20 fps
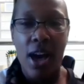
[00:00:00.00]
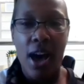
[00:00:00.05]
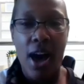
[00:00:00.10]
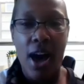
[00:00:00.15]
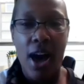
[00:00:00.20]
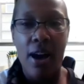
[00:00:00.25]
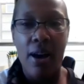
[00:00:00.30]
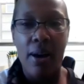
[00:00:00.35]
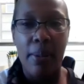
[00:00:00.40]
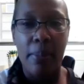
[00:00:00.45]

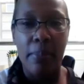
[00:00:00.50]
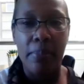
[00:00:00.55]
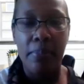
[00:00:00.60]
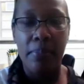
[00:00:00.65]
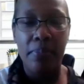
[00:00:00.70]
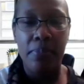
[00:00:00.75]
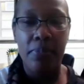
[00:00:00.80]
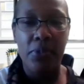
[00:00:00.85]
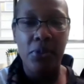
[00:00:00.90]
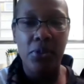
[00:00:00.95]
um,
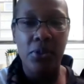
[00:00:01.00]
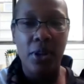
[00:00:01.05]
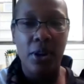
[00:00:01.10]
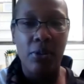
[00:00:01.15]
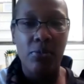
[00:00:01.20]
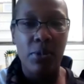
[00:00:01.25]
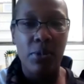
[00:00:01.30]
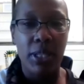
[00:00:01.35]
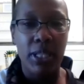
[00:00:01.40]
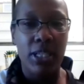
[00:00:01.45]
you
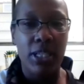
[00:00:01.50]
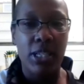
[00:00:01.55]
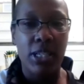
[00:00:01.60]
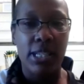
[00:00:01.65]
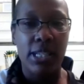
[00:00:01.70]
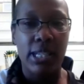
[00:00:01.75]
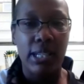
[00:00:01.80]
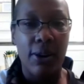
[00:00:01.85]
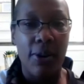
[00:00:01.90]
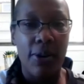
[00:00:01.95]
know, really
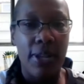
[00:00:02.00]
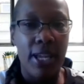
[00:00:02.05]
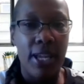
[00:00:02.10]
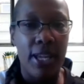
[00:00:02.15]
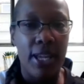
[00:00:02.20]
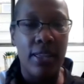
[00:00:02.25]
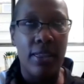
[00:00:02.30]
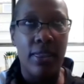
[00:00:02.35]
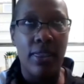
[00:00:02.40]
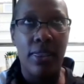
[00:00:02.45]
just
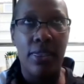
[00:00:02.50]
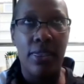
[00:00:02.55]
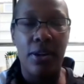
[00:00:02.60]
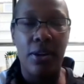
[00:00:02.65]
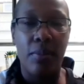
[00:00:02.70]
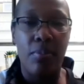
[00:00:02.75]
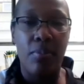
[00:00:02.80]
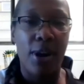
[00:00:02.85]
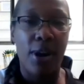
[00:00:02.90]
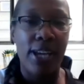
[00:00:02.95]
learning
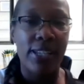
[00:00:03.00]
the